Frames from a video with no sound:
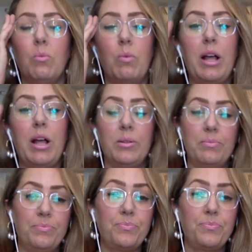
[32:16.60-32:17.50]

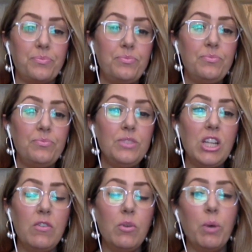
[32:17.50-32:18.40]
Well,
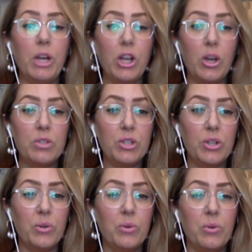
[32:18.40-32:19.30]
if you want to go
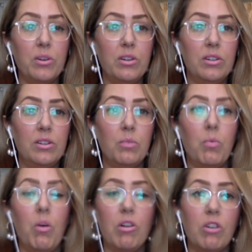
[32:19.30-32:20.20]
to
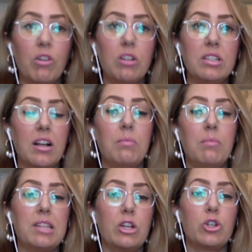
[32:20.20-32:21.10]
wallcrawl.com
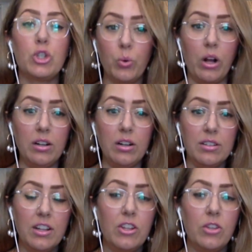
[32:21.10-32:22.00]
slash tour,
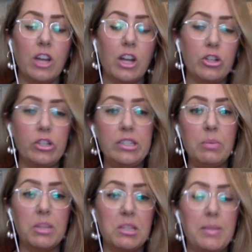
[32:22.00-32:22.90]
you can actually see
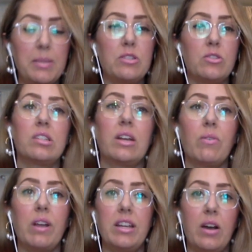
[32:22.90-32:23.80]
what the space looks like
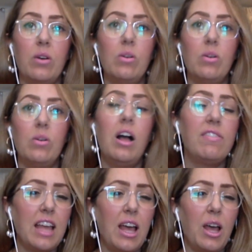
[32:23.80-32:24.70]
right now. I feel
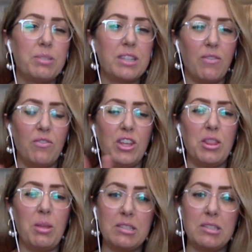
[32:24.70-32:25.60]
like that helps give,
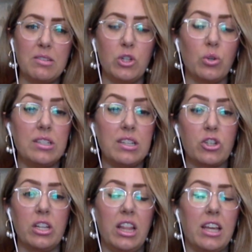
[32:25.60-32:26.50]
get the best visual. It's
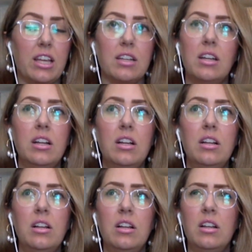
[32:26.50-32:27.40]
actually like a,
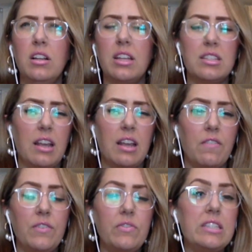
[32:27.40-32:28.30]
I think it's like
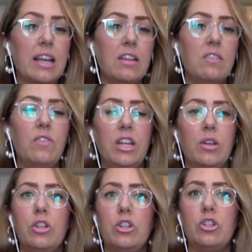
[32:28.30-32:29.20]
a 50 second
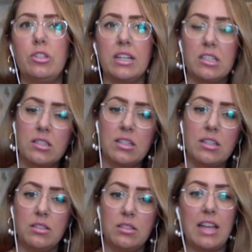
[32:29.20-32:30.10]
video that just like
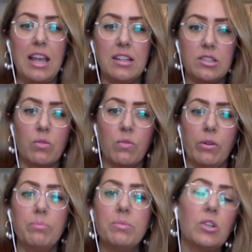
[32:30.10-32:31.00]
scans the
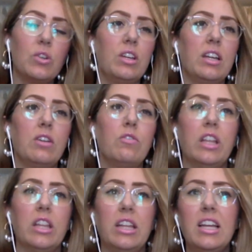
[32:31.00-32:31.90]
room so you can get a
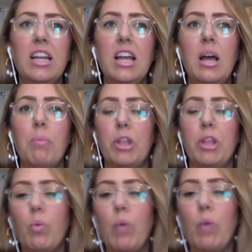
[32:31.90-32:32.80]
feeling. But
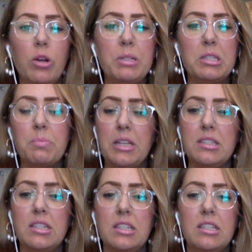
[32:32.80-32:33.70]
they're wide open
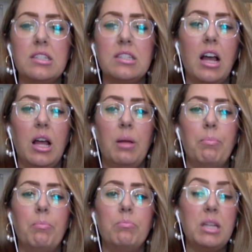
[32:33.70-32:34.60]
spaces.
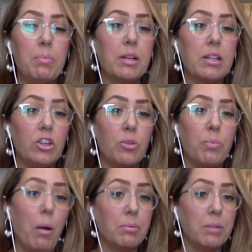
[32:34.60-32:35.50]
Um, typically,
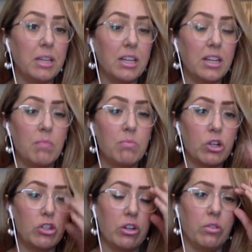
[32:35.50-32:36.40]
you're probably going to come
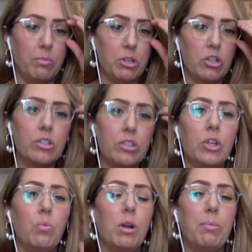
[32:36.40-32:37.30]
during general admission, so
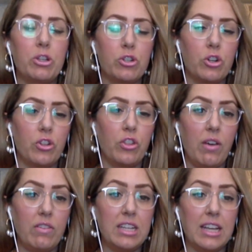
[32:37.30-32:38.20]
you want to make sure that you
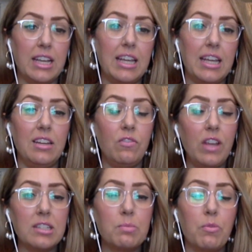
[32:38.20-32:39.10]
have a ticket in
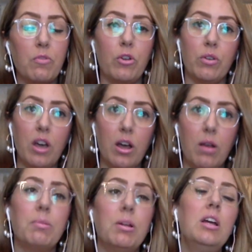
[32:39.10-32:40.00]
advance before you
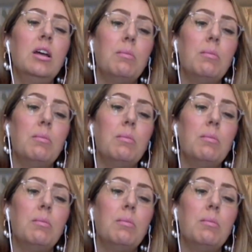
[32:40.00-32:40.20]
come